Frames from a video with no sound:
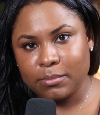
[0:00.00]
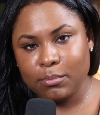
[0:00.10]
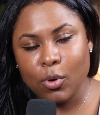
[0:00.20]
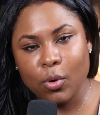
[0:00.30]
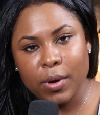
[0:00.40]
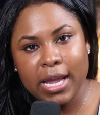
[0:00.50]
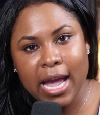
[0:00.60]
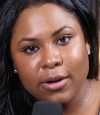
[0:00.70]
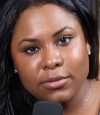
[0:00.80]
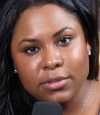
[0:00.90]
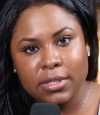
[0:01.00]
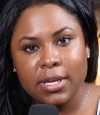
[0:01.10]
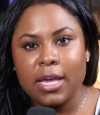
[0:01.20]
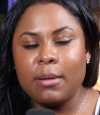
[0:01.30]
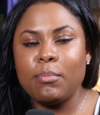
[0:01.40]
Pouring out
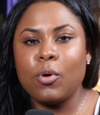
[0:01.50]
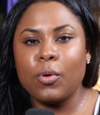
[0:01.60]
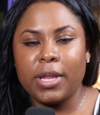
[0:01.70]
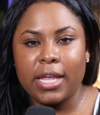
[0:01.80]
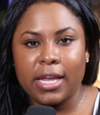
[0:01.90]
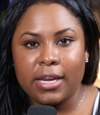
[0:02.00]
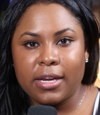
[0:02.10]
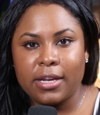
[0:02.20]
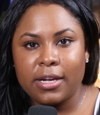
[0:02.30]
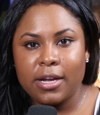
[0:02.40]
and pouring in,